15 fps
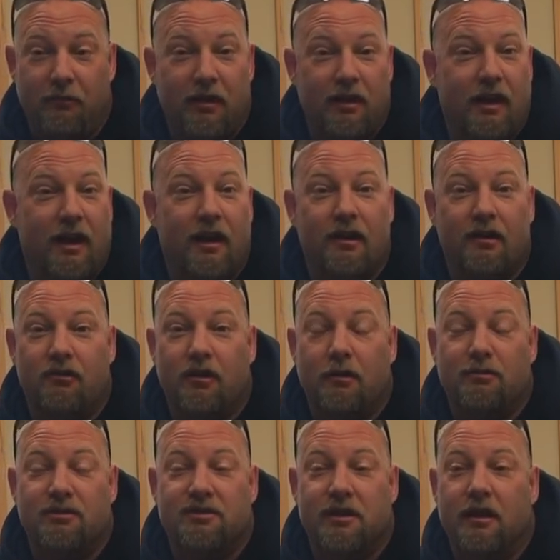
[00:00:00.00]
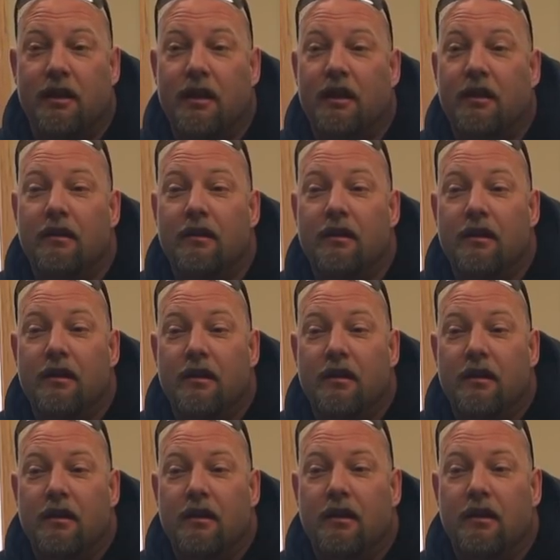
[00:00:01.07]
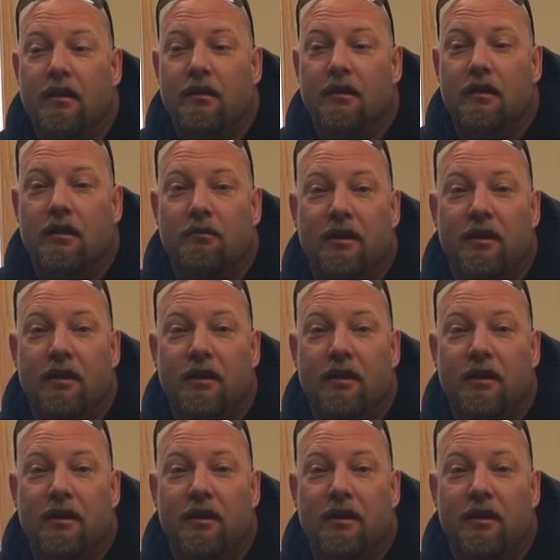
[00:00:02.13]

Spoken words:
We had an incredible Sunday, and